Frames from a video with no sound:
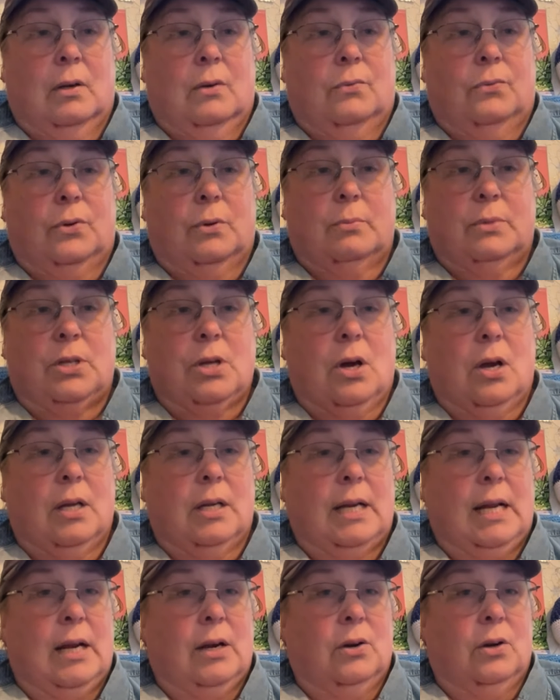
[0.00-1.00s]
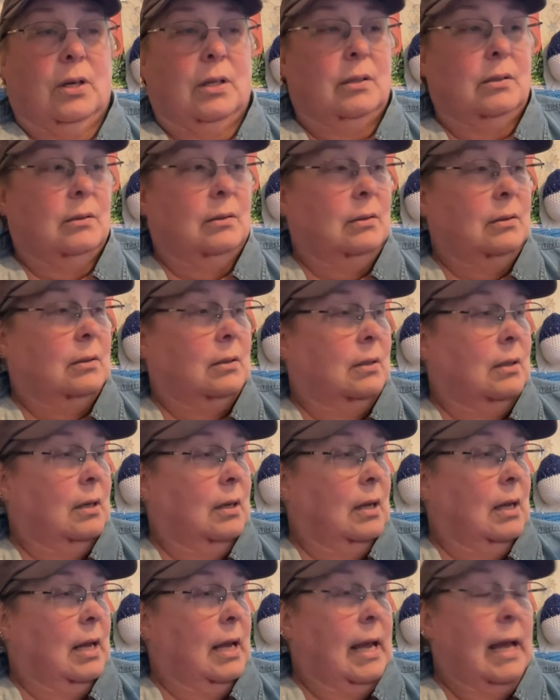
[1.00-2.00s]
from Don Arron
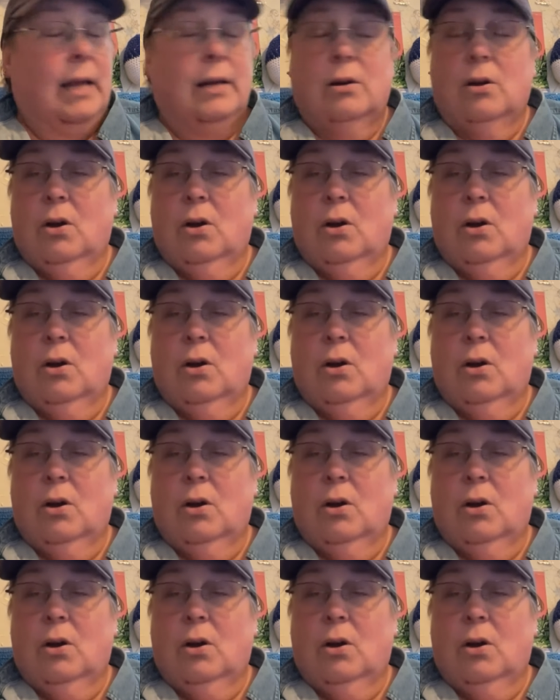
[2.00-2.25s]
and